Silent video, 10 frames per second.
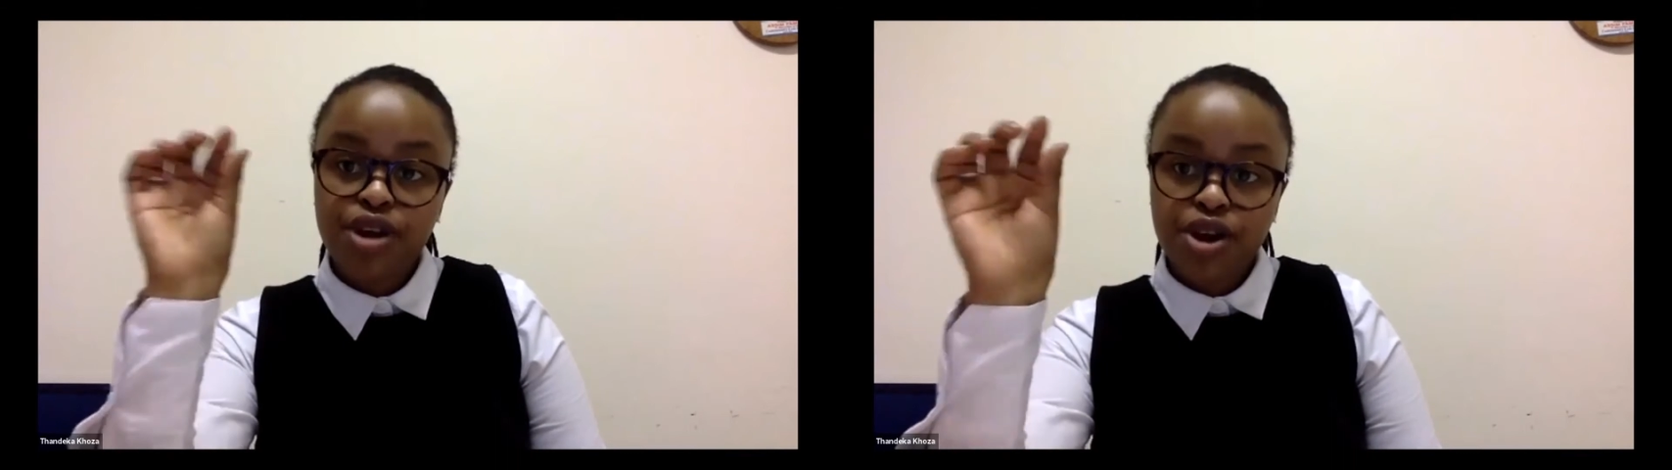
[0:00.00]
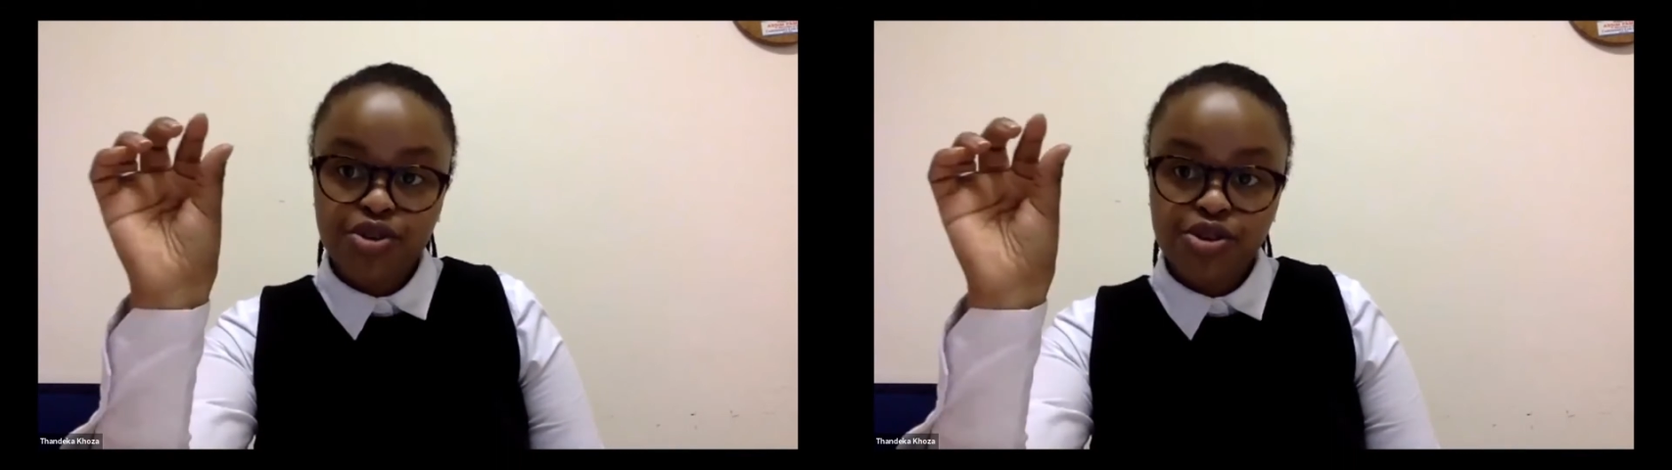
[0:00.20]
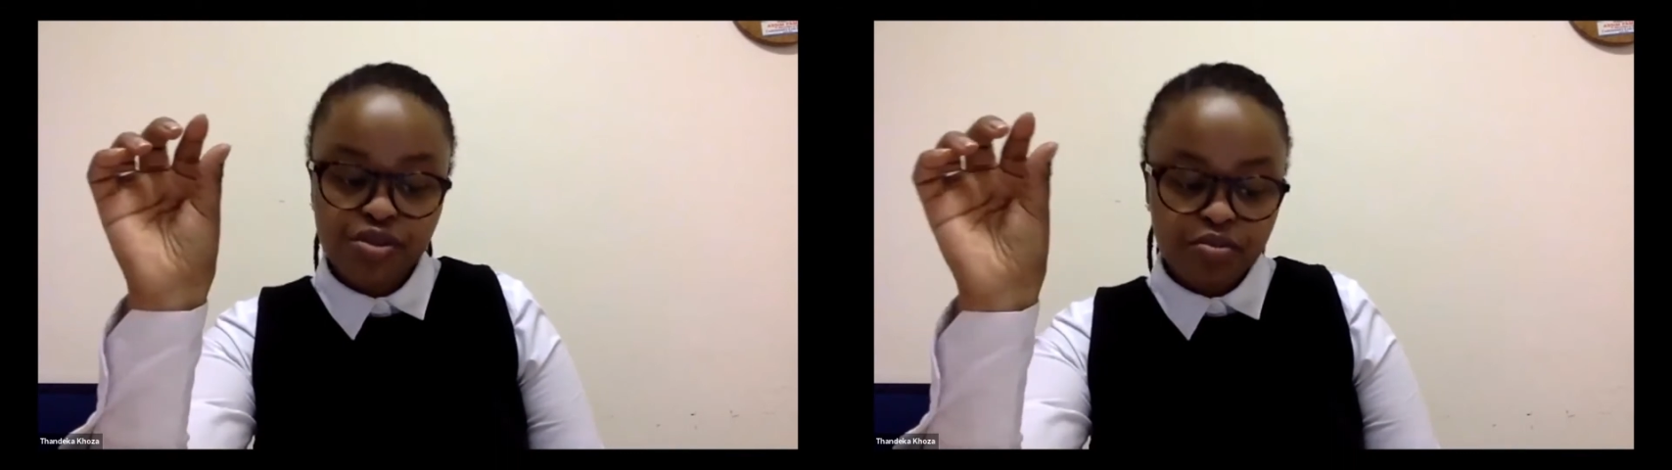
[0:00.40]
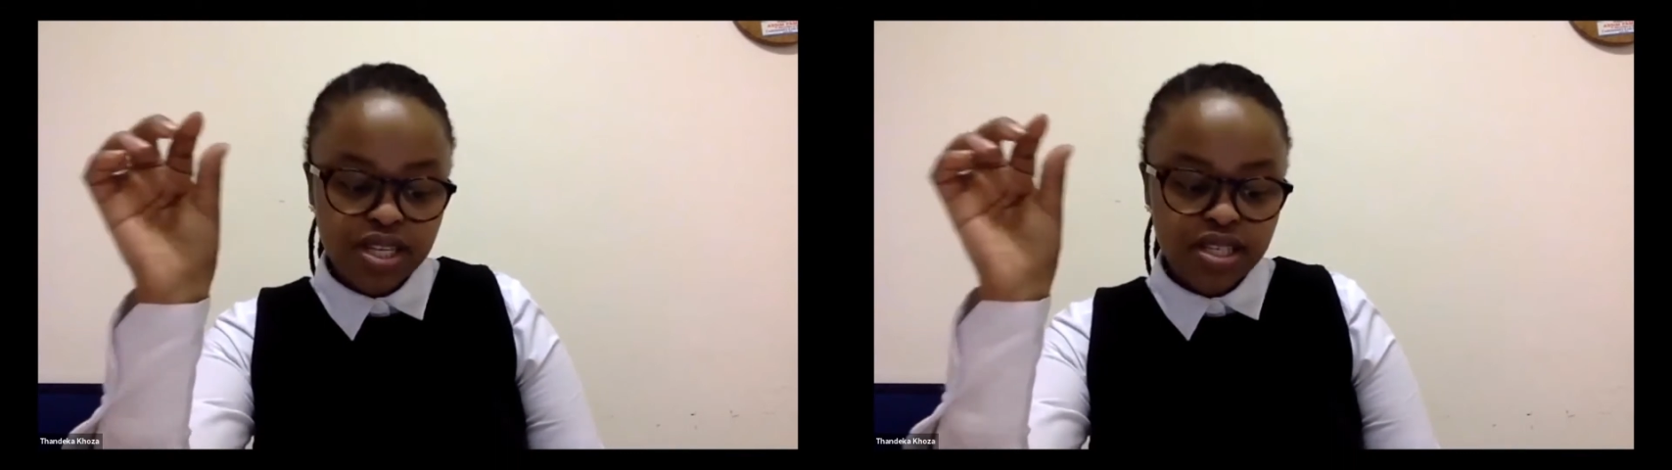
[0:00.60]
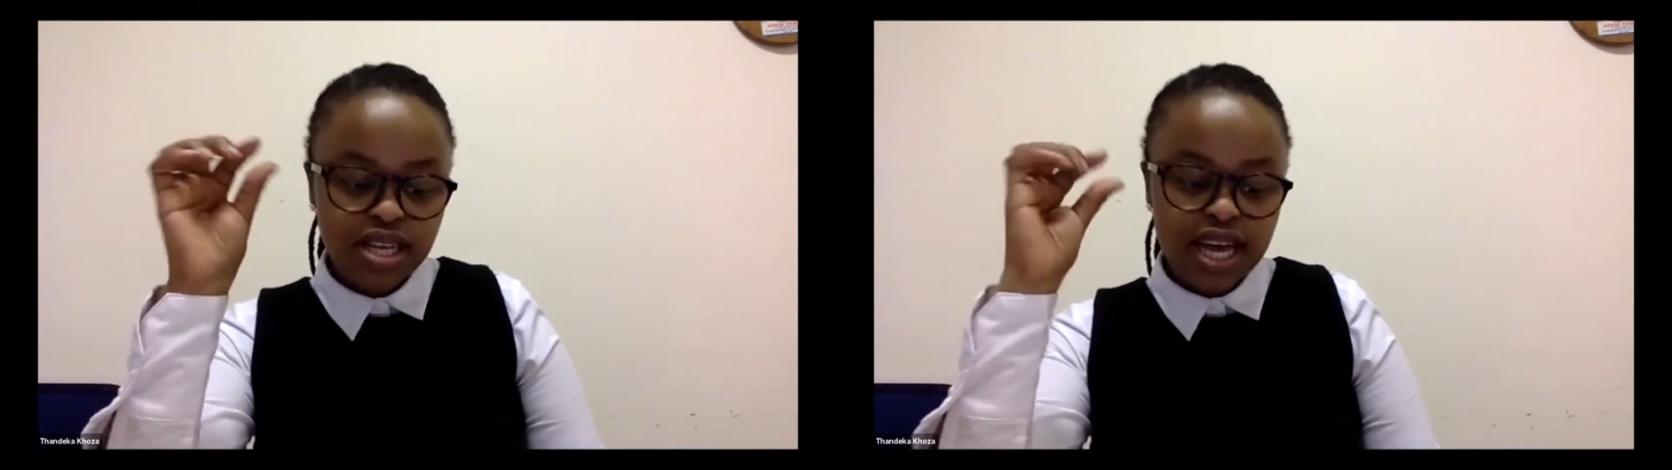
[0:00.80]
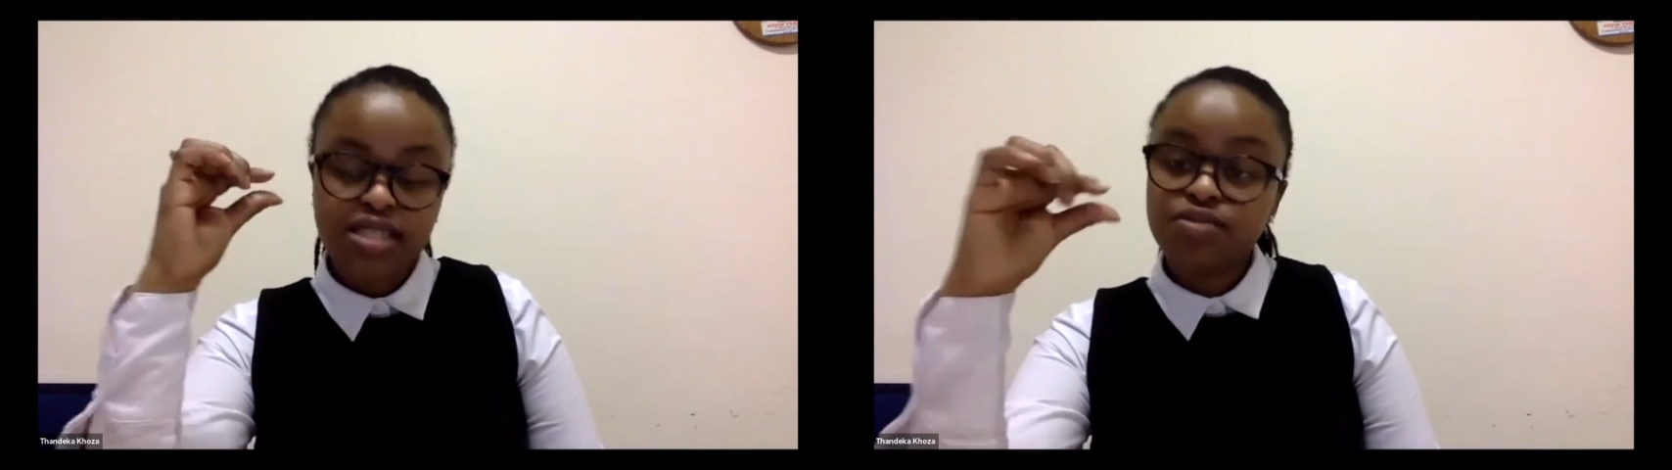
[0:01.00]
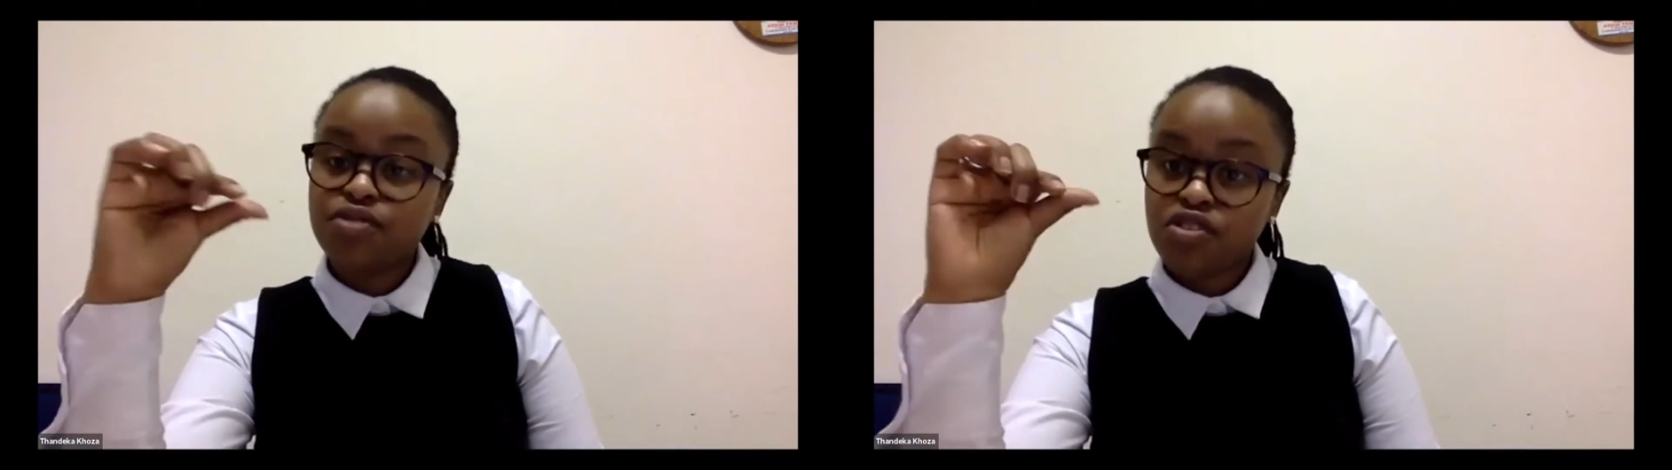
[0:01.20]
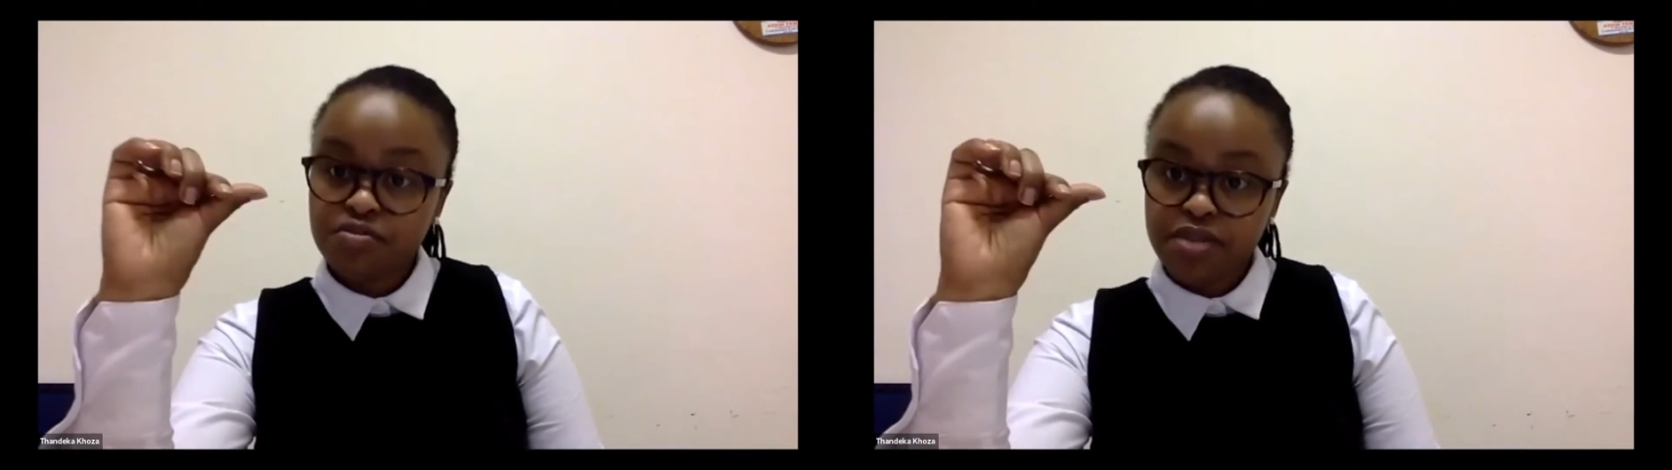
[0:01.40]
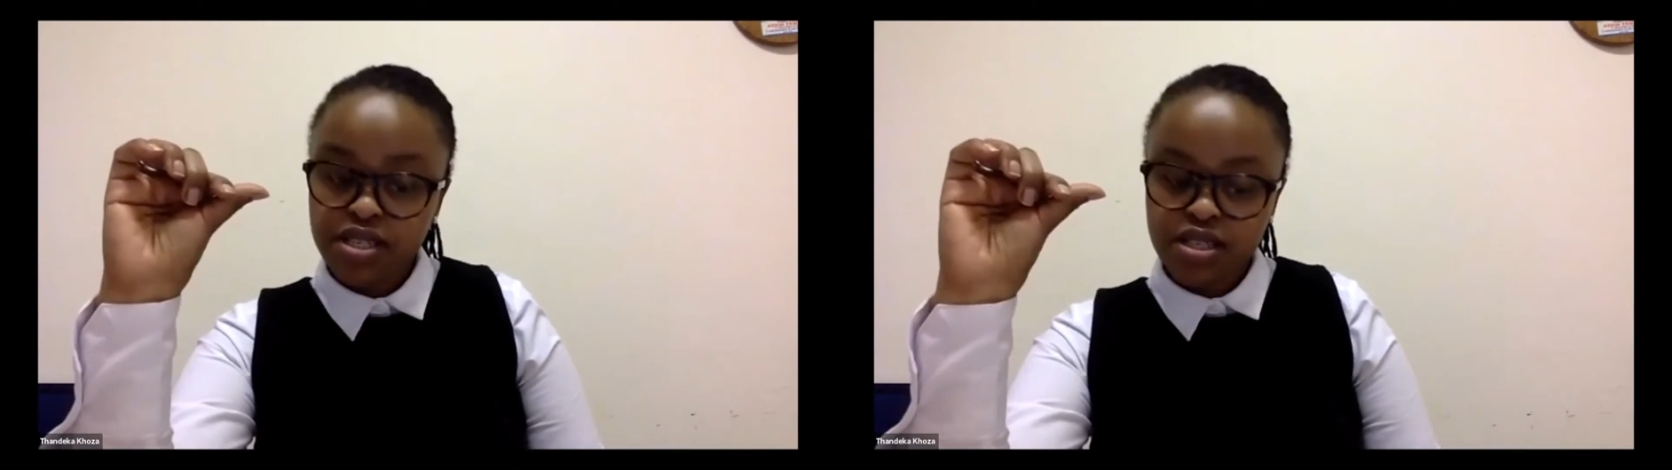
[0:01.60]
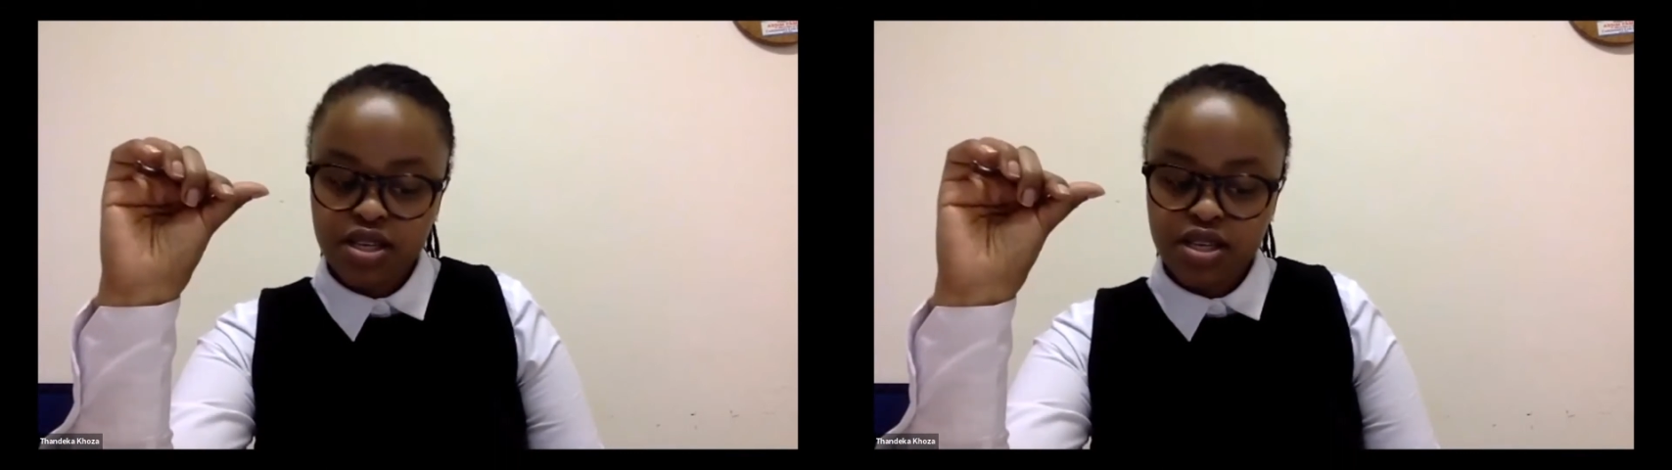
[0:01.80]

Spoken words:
recruitment and involvement.